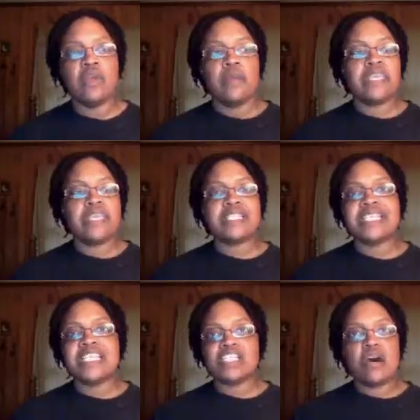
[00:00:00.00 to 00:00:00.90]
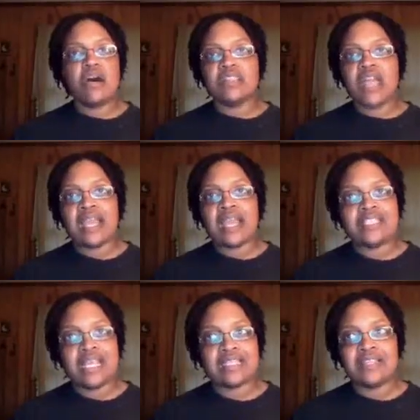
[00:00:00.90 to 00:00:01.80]
Because he saw a lot of
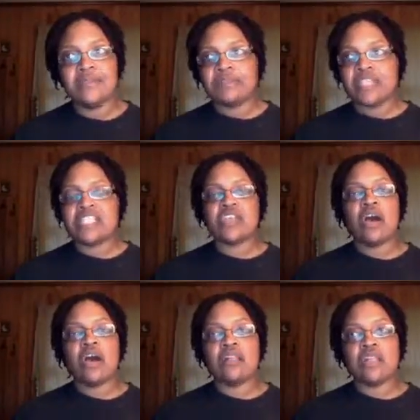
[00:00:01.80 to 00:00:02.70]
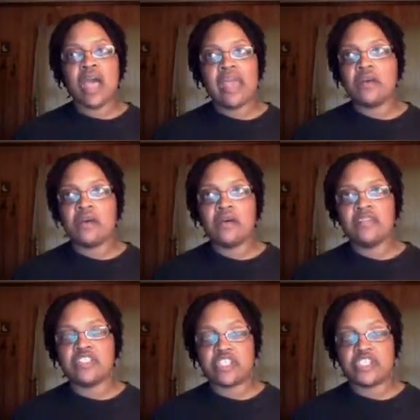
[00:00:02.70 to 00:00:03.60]
death, he saw a lot
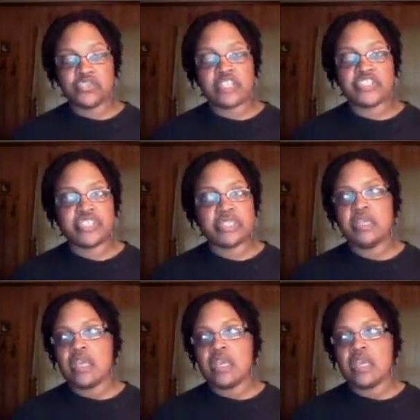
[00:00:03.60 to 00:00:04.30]
of destruction